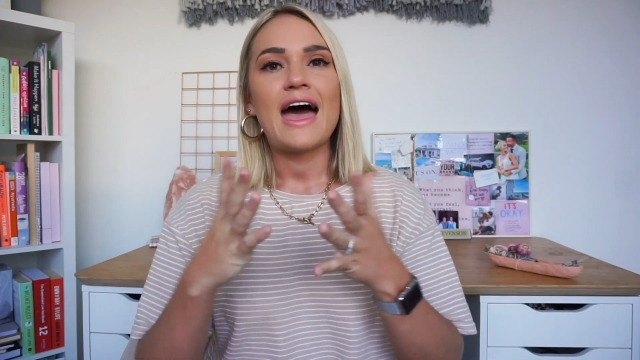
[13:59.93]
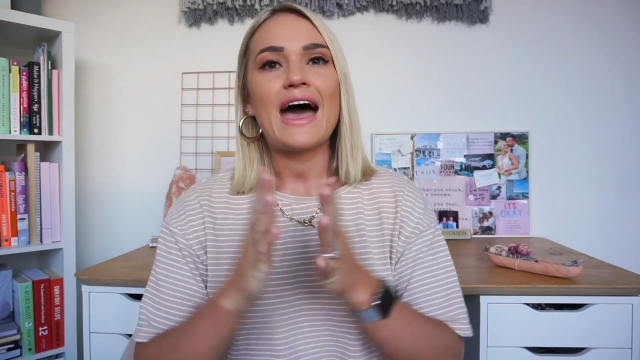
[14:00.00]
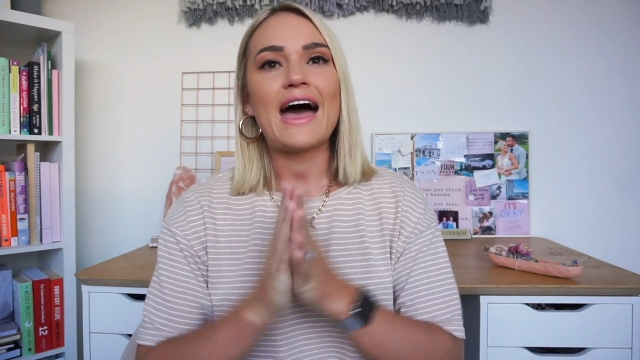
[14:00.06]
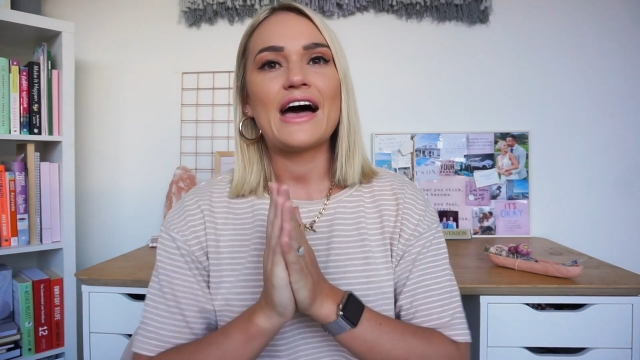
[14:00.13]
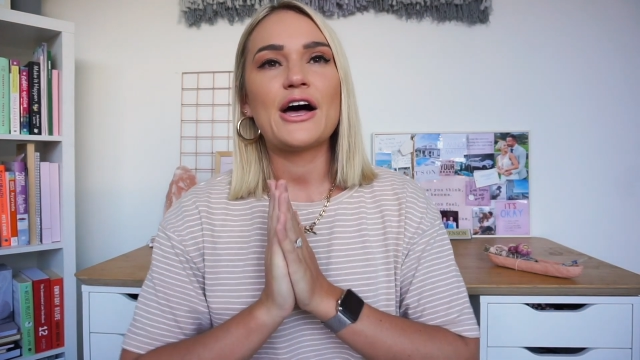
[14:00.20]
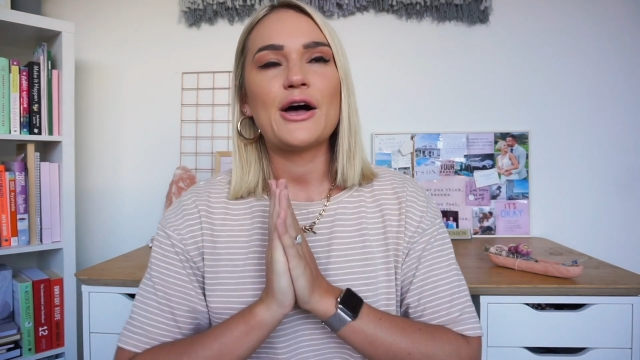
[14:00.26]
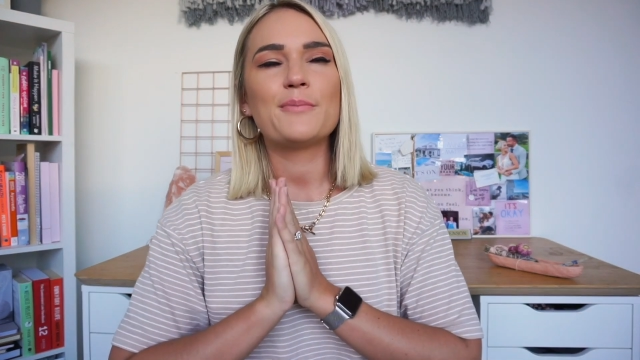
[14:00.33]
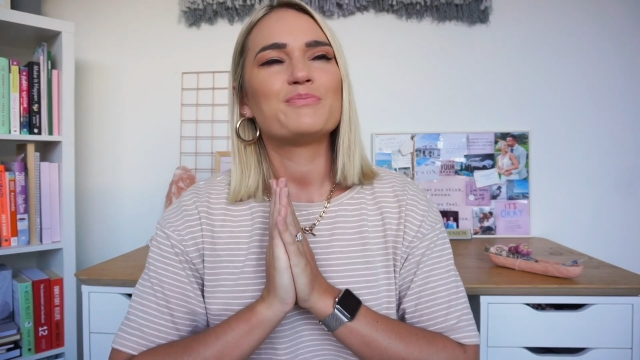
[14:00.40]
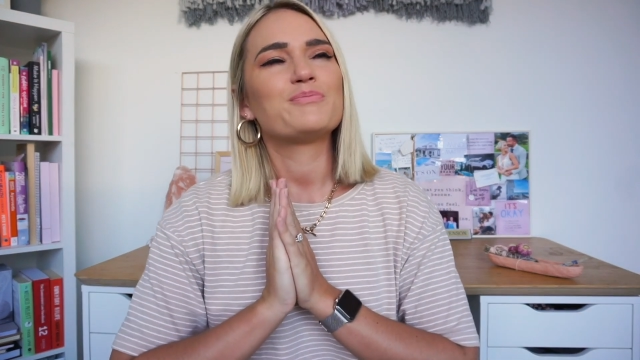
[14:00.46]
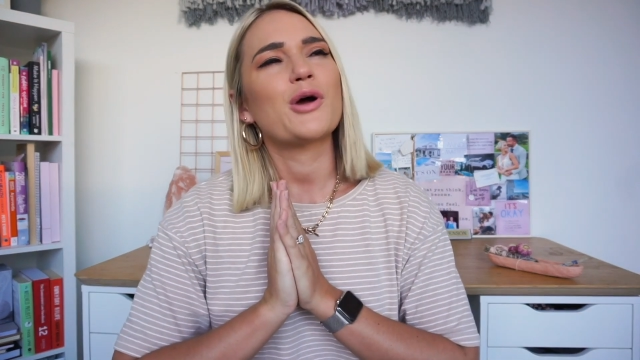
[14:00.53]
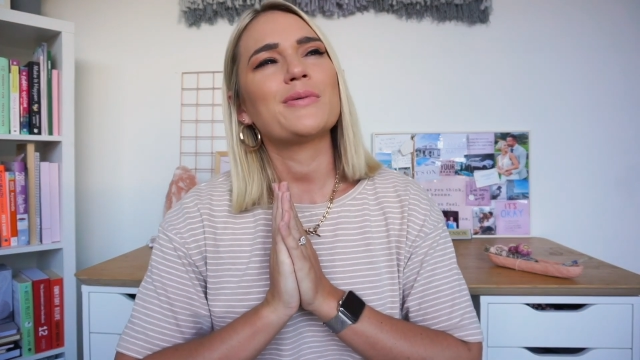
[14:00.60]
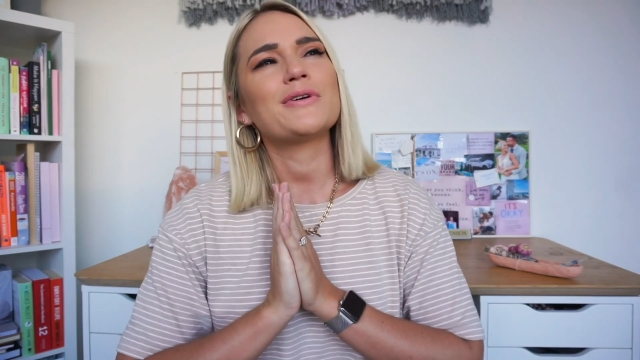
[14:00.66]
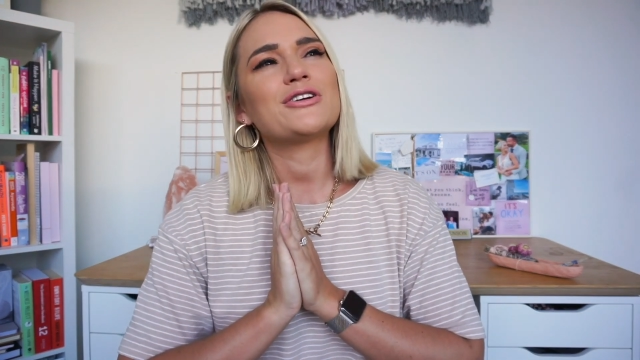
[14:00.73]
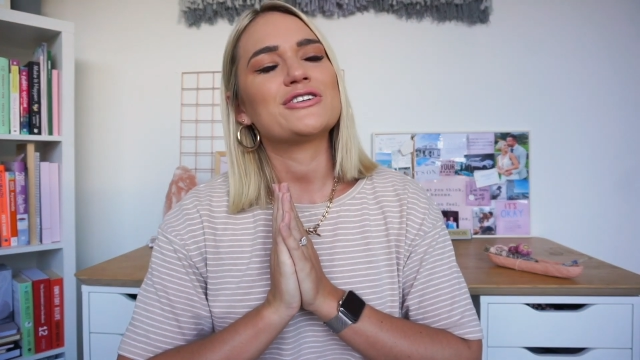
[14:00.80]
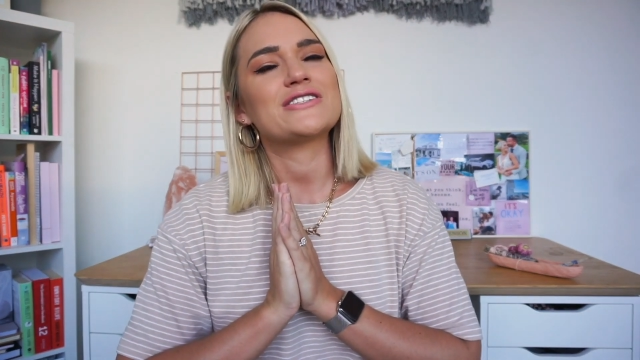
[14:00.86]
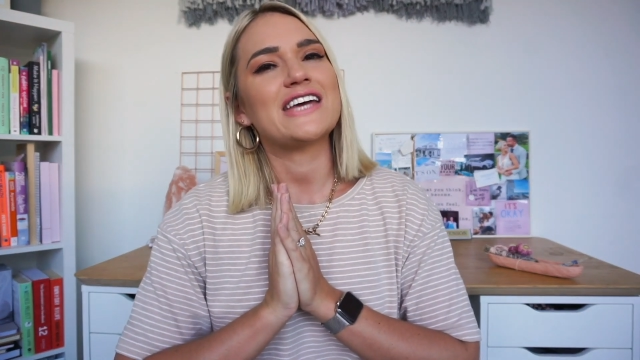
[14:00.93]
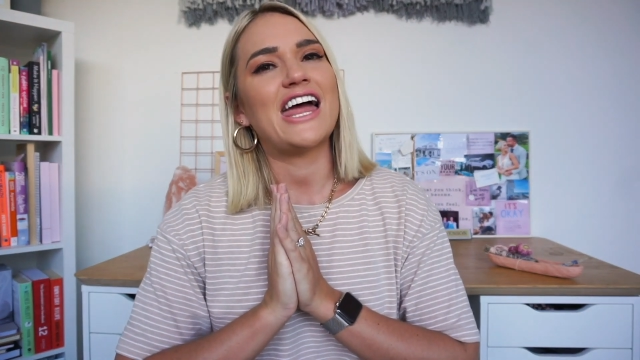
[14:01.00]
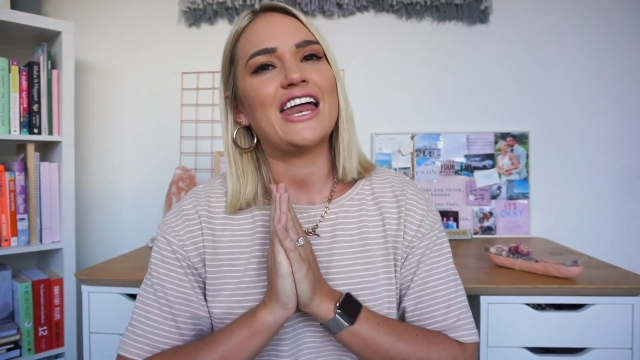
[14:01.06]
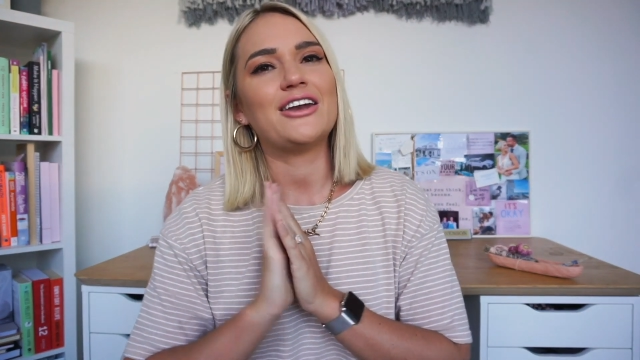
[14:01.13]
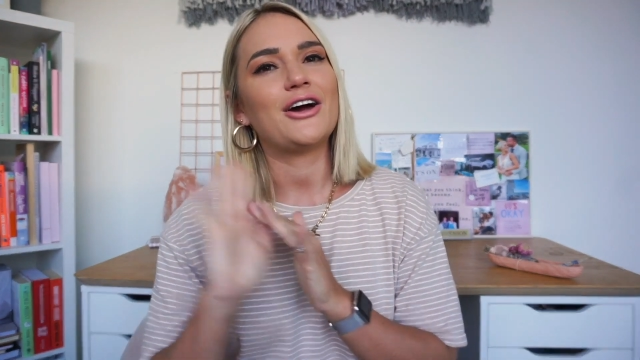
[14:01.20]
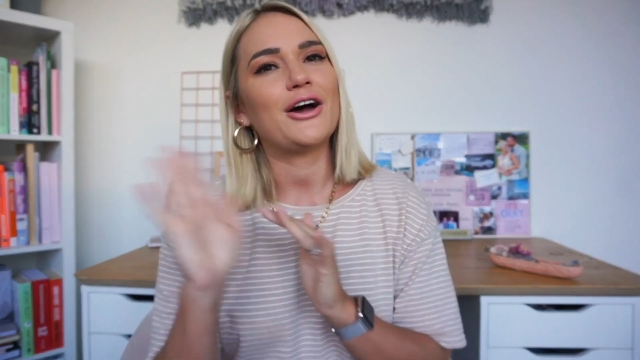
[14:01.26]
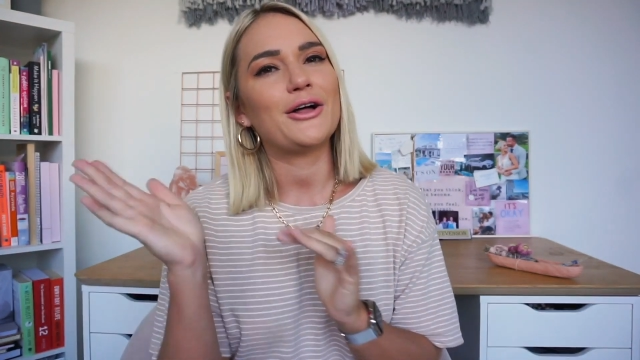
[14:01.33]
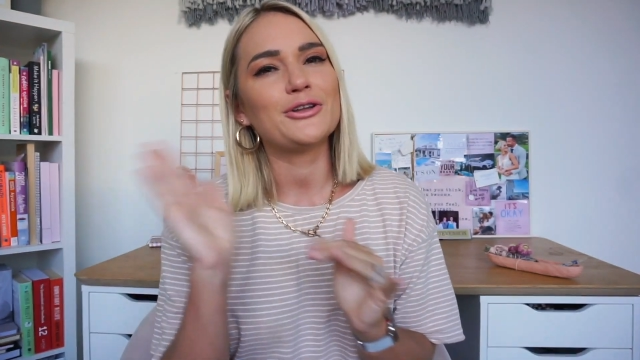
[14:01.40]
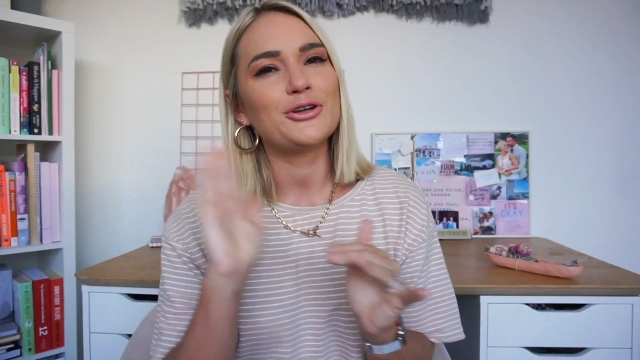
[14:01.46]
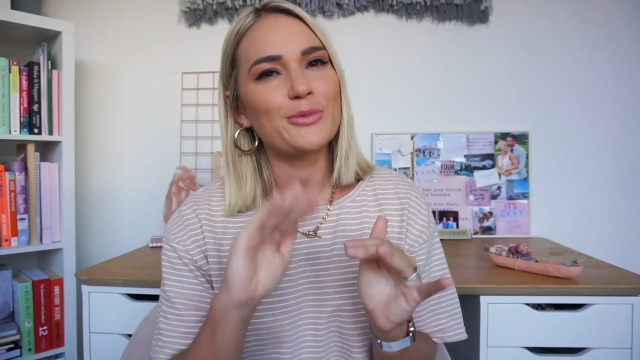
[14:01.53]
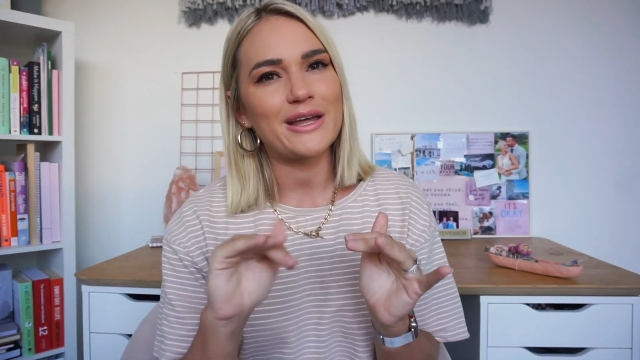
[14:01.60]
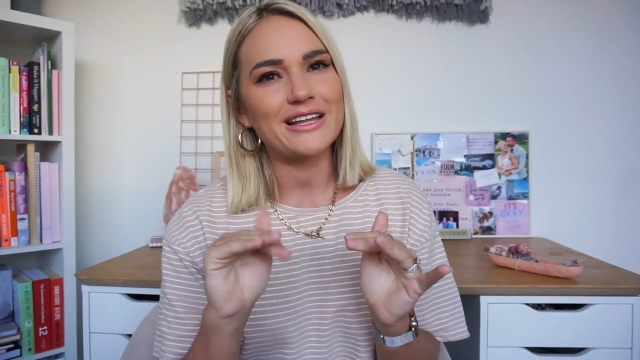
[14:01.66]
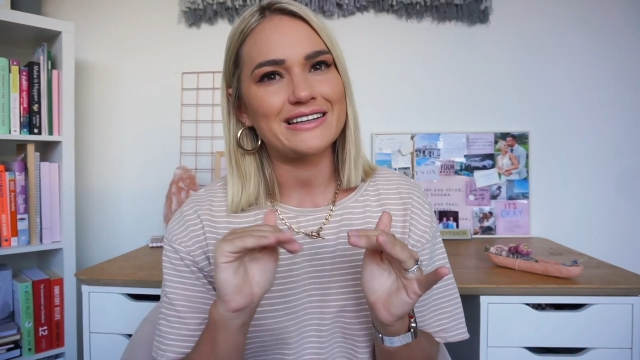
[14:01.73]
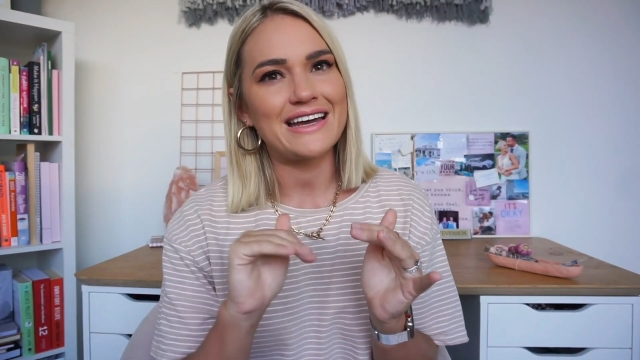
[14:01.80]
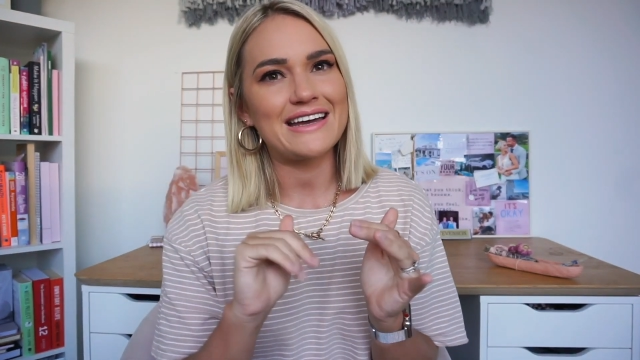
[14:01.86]
Probably not 10, a little
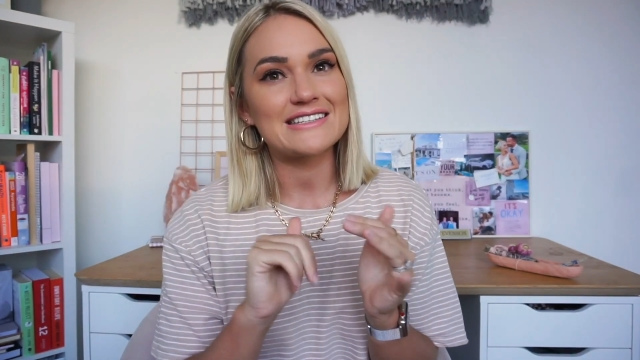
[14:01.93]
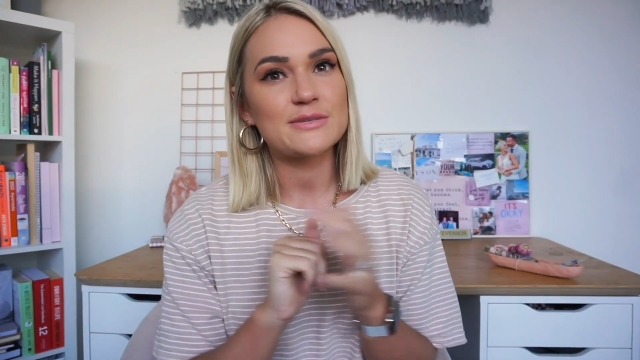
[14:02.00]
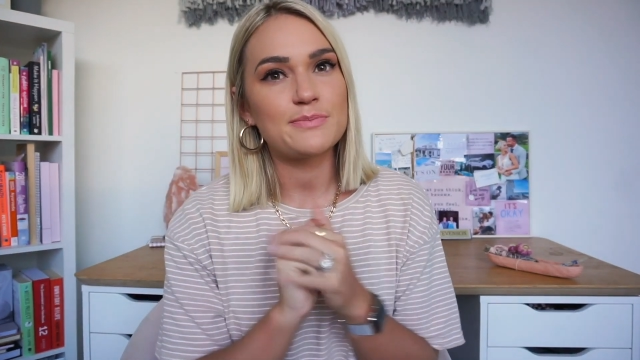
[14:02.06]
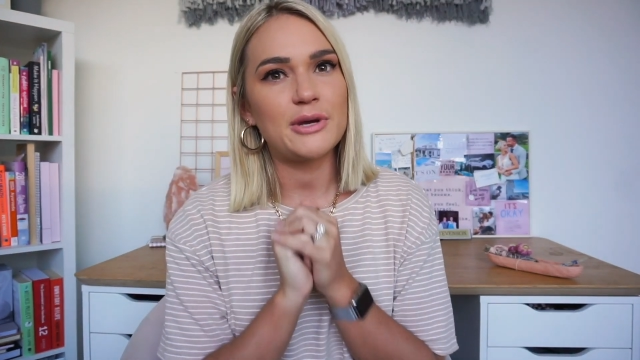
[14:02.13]
bit less,